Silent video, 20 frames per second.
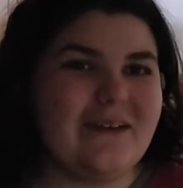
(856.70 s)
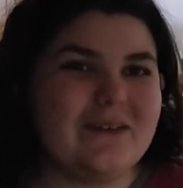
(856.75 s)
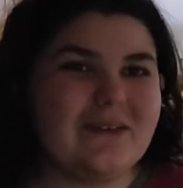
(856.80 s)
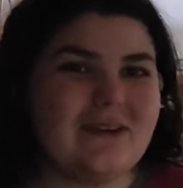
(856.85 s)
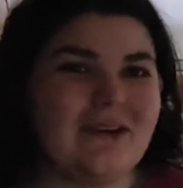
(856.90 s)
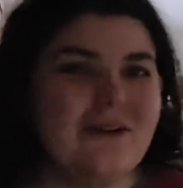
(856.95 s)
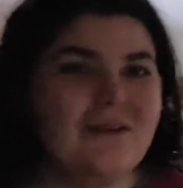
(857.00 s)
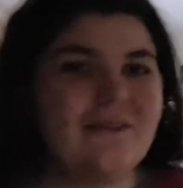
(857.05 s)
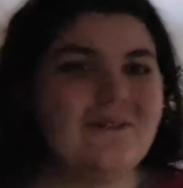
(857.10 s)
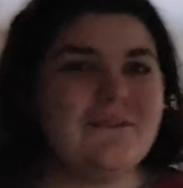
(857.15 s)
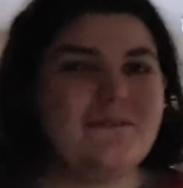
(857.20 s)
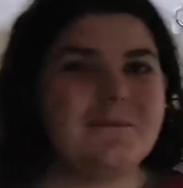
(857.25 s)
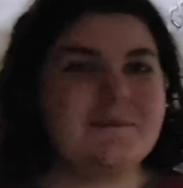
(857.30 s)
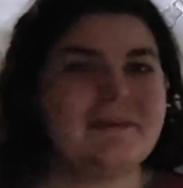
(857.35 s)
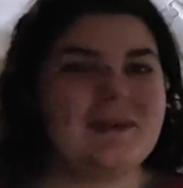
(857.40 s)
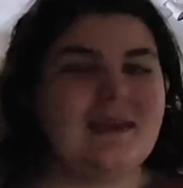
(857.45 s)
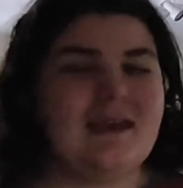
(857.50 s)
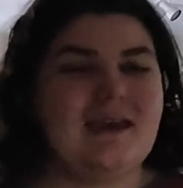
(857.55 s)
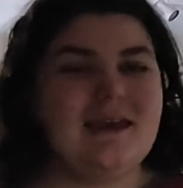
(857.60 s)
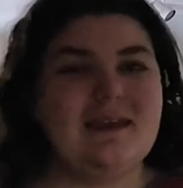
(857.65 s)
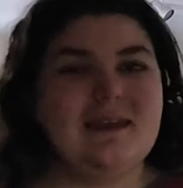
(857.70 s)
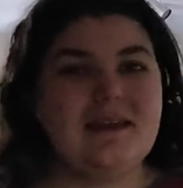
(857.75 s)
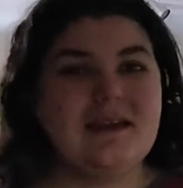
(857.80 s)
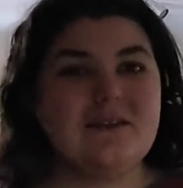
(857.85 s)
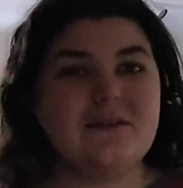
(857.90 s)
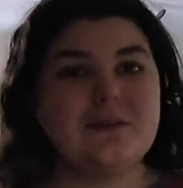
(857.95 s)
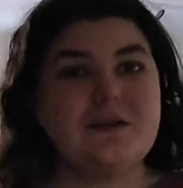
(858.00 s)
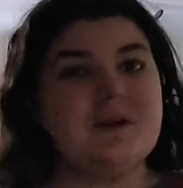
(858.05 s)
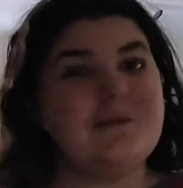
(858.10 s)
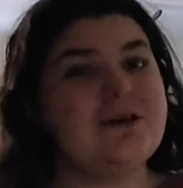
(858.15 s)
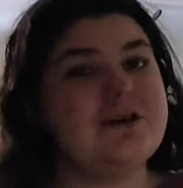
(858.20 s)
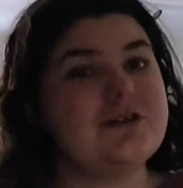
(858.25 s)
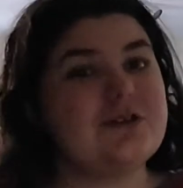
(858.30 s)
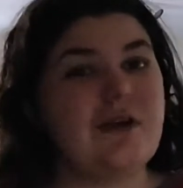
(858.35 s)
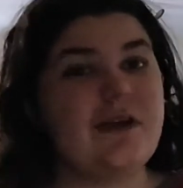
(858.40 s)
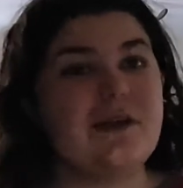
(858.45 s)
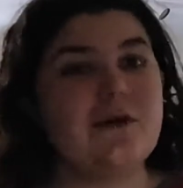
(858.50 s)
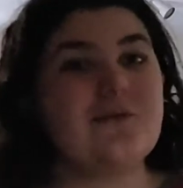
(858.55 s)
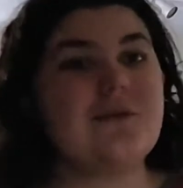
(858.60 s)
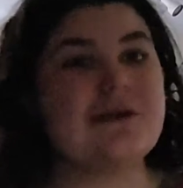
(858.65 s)
So that's pretty much
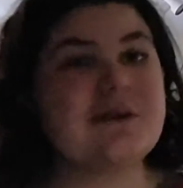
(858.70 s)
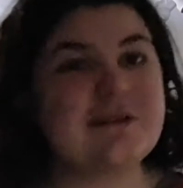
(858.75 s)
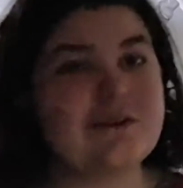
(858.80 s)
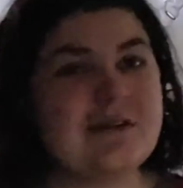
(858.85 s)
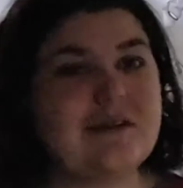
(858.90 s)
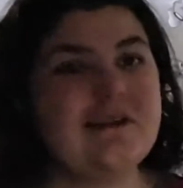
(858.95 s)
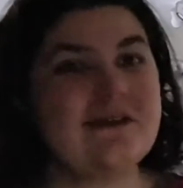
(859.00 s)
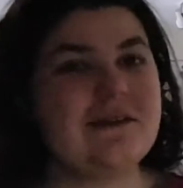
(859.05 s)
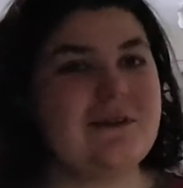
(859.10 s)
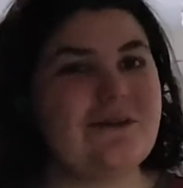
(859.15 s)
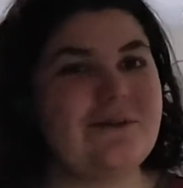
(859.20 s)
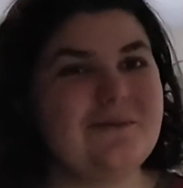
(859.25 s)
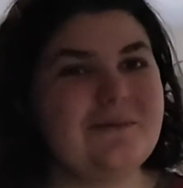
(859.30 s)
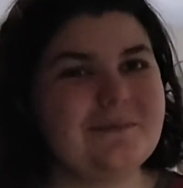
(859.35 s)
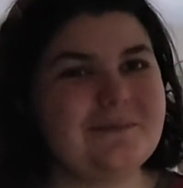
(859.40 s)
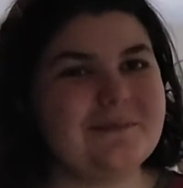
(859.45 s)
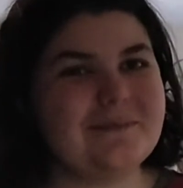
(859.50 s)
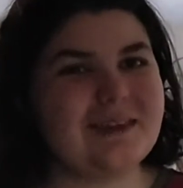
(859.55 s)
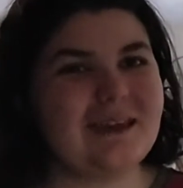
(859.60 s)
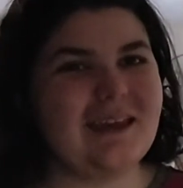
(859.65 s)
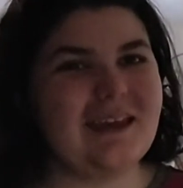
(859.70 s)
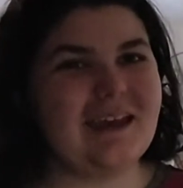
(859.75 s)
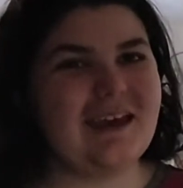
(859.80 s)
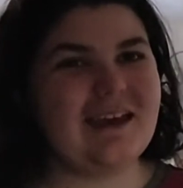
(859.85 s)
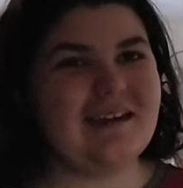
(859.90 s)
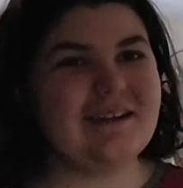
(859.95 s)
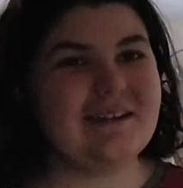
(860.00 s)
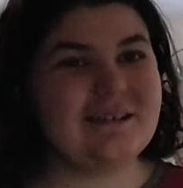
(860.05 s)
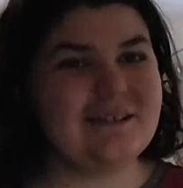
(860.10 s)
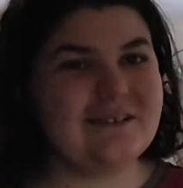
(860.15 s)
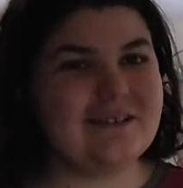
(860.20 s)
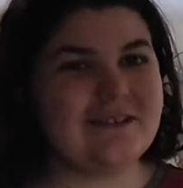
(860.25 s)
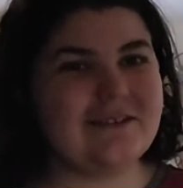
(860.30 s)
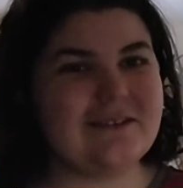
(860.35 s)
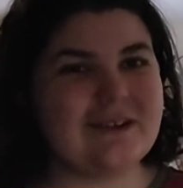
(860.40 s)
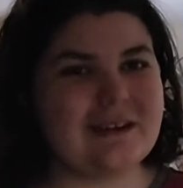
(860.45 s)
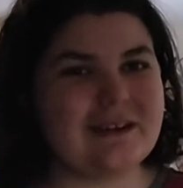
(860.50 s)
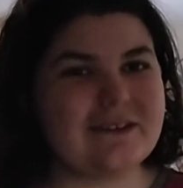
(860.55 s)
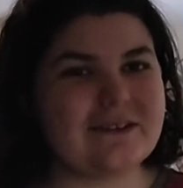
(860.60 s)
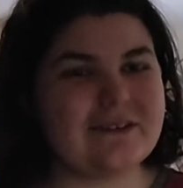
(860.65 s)
all I wanted to do, and until
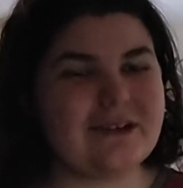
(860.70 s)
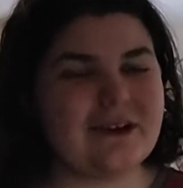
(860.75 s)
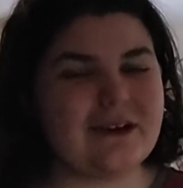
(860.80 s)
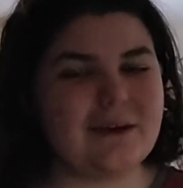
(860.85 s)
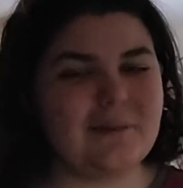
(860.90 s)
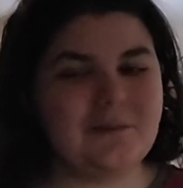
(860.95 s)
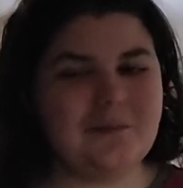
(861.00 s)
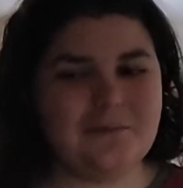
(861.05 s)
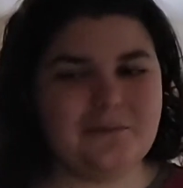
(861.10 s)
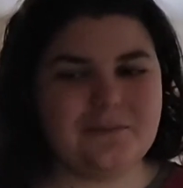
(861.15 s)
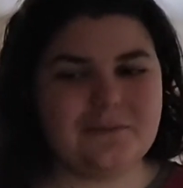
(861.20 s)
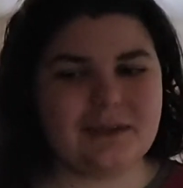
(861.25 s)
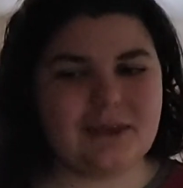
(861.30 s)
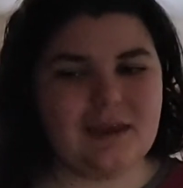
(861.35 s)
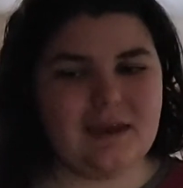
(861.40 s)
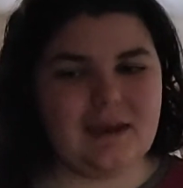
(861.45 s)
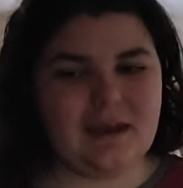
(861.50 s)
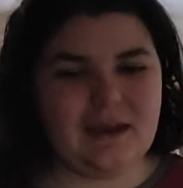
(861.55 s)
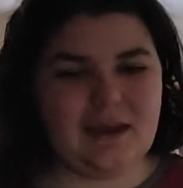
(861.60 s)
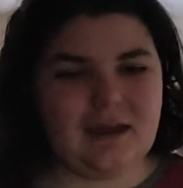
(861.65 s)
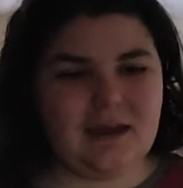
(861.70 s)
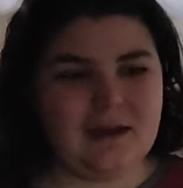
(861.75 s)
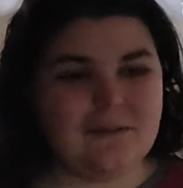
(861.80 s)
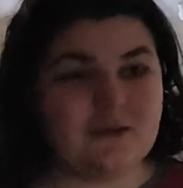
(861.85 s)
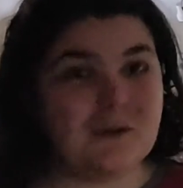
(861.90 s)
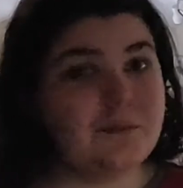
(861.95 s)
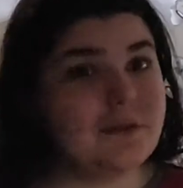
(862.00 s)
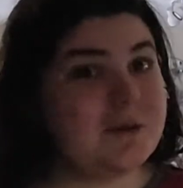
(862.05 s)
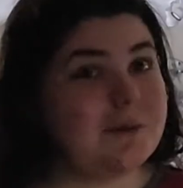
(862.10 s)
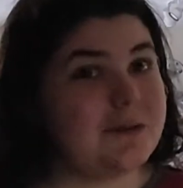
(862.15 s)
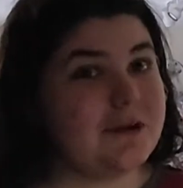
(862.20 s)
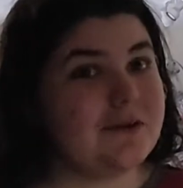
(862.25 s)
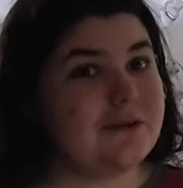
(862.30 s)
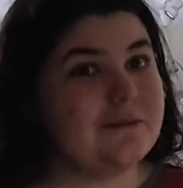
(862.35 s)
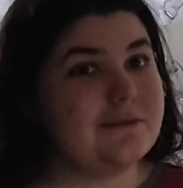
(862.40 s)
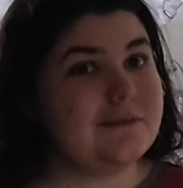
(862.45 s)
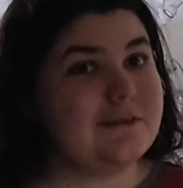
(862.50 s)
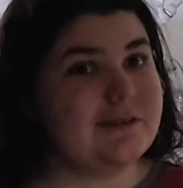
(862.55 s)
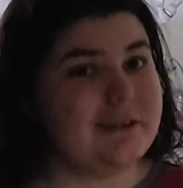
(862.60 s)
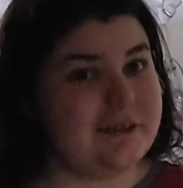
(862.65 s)
next time, remember,
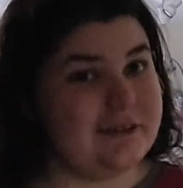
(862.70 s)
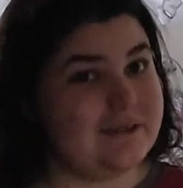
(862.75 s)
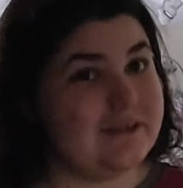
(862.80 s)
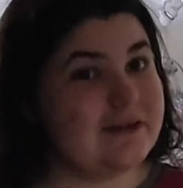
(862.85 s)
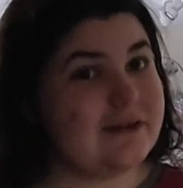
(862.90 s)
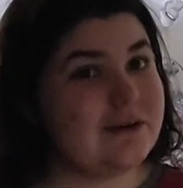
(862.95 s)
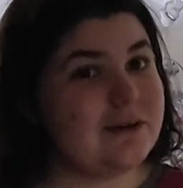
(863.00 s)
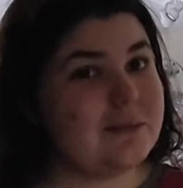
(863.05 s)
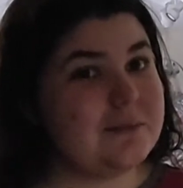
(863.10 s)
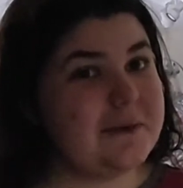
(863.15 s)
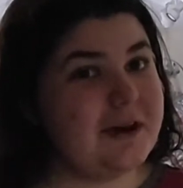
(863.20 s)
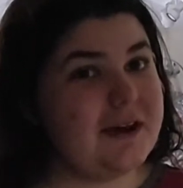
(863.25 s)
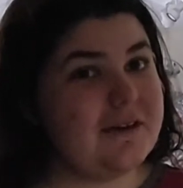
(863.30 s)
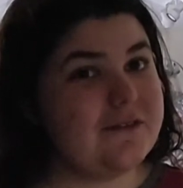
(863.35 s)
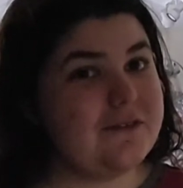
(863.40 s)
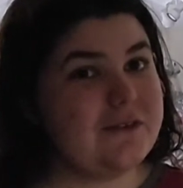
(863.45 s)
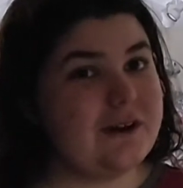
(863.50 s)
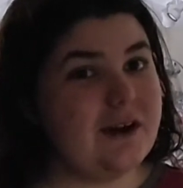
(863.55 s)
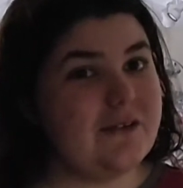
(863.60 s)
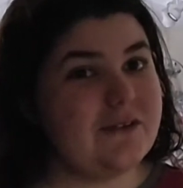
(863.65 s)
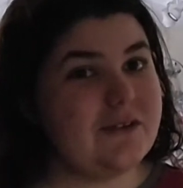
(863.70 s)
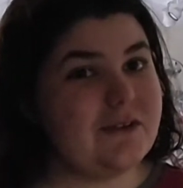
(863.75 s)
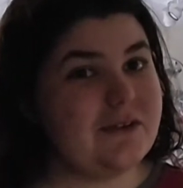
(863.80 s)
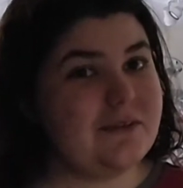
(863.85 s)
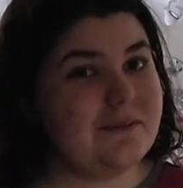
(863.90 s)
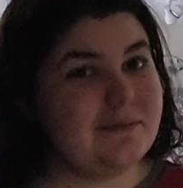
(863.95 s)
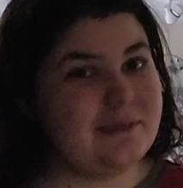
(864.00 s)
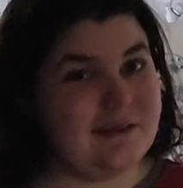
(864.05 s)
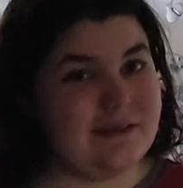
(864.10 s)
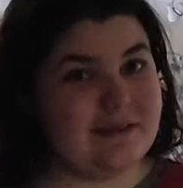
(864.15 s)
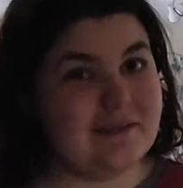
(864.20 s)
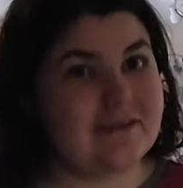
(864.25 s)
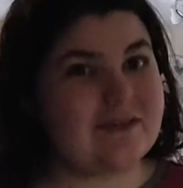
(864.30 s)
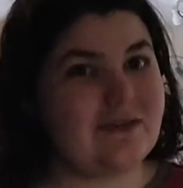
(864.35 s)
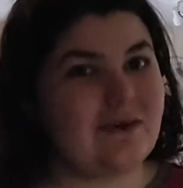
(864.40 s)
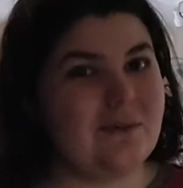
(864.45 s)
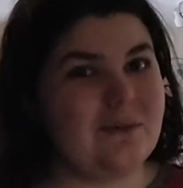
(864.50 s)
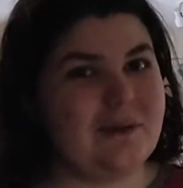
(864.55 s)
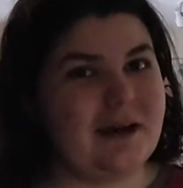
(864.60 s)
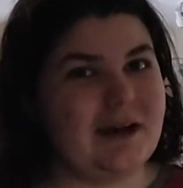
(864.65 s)
this isn't goodbye forever, this is
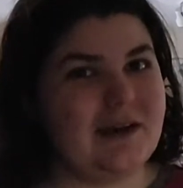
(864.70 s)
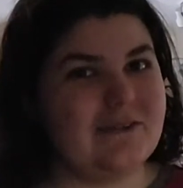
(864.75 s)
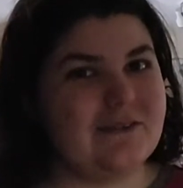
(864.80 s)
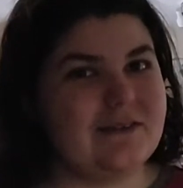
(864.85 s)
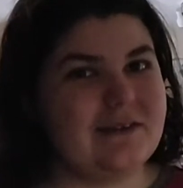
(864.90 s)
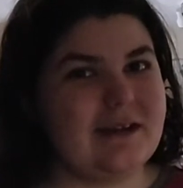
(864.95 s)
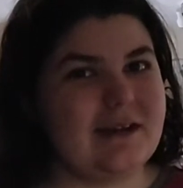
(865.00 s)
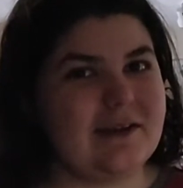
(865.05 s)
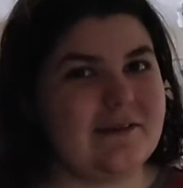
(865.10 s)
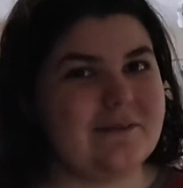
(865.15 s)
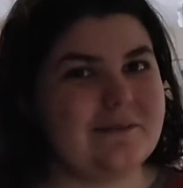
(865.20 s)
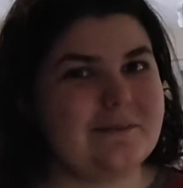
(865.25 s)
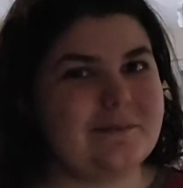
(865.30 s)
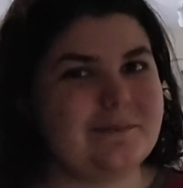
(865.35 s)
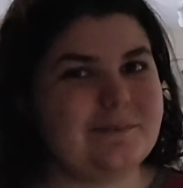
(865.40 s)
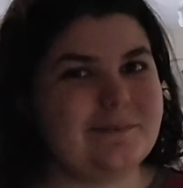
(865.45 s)
goodbye for now.